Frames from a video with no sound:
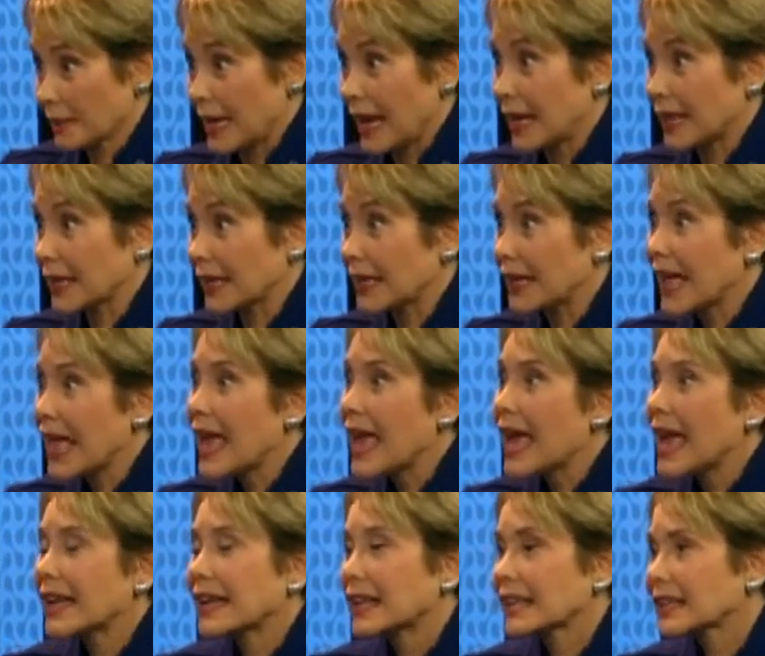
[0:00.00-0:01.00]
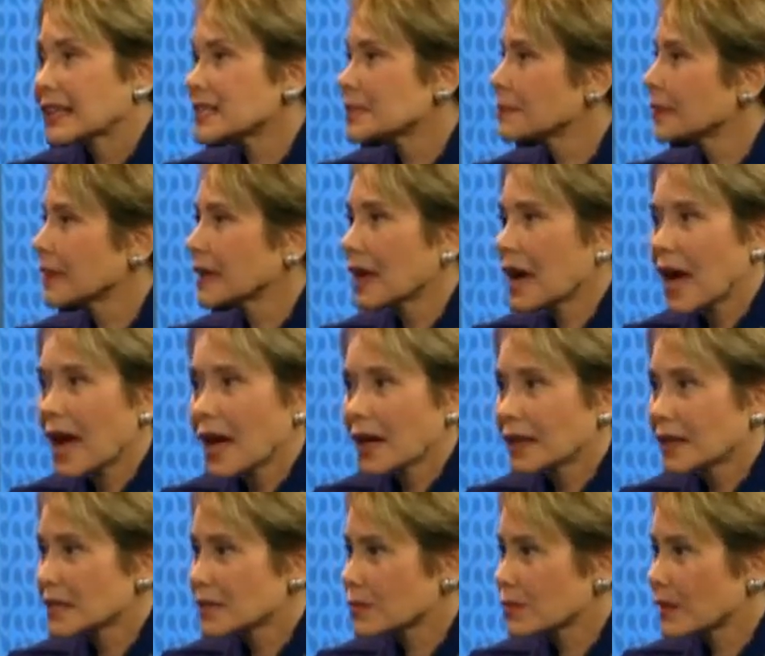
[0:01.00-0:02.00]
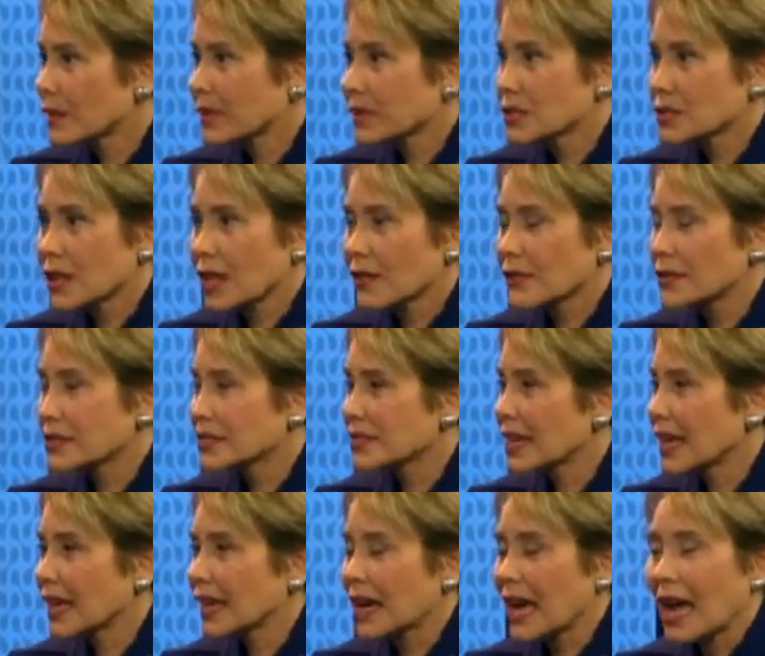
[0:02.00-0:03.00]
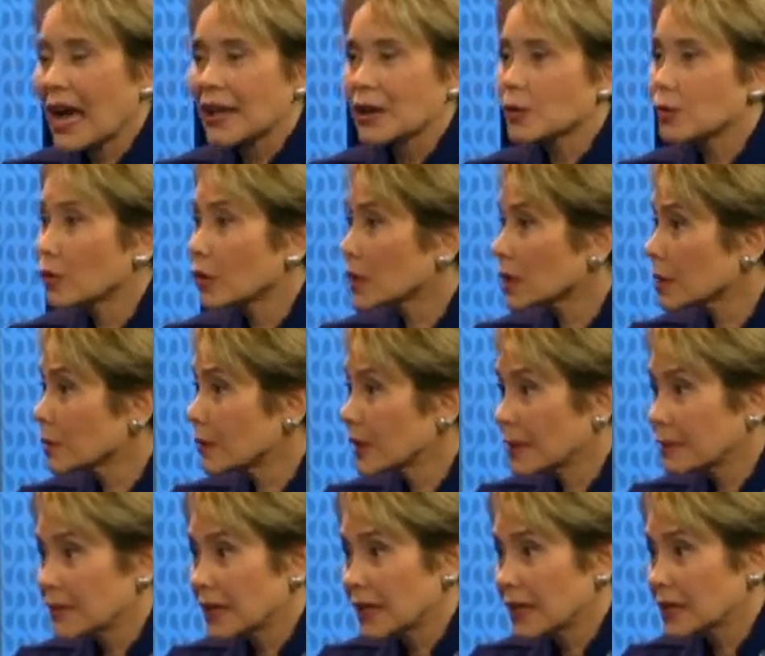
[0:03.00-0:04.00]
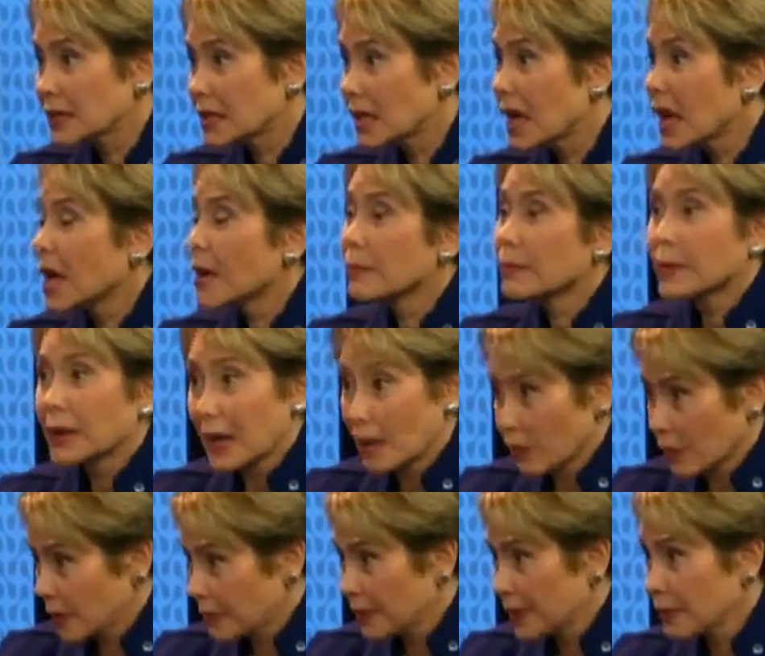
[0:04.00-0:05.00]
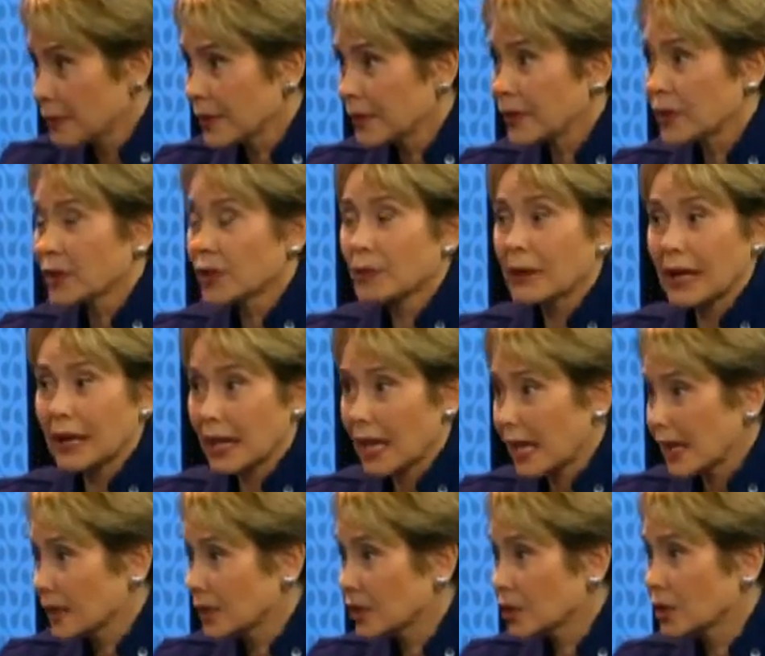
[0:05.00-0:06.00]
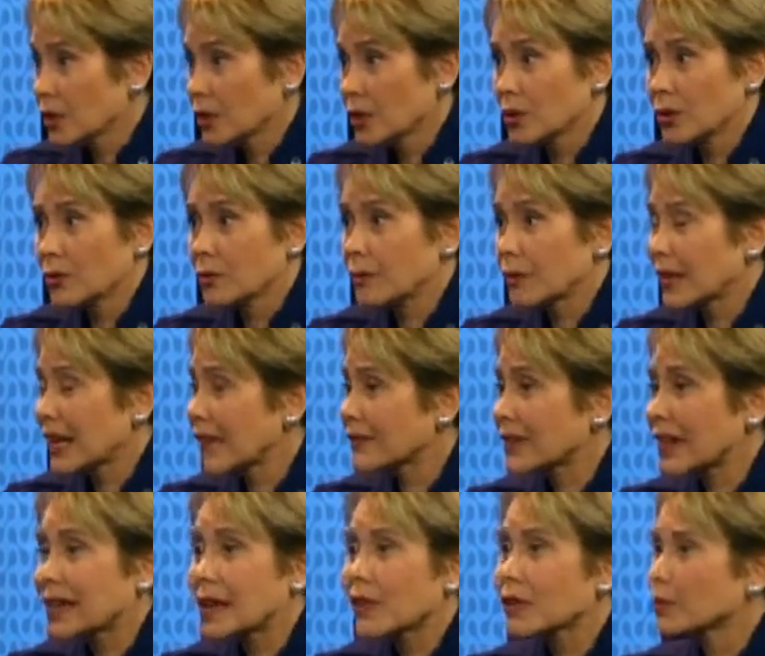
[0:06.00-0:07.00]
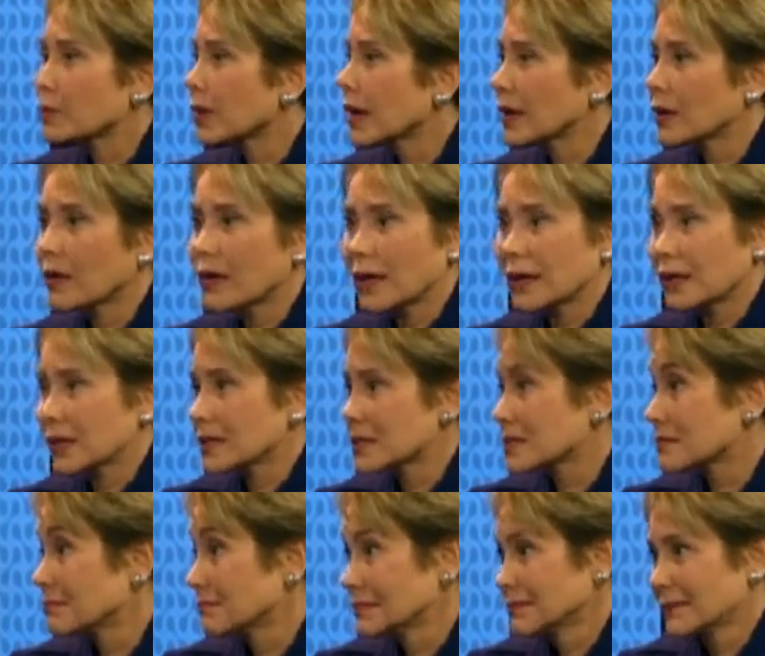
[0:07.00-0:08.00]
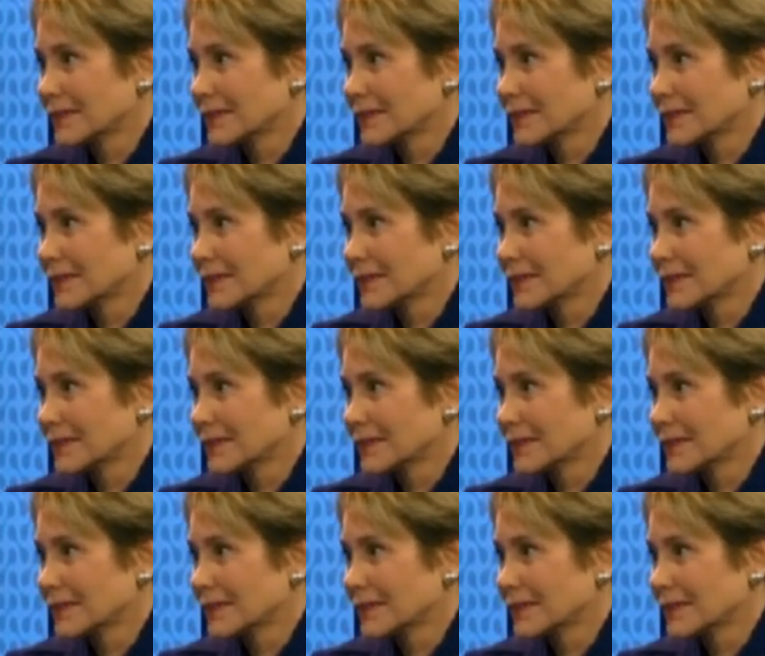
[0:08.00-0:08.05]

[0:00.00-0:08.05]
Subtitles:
about it and at least being honest with each other, saying, I don't want commitment, but I want to be with you, I like you, but I've got other priorities.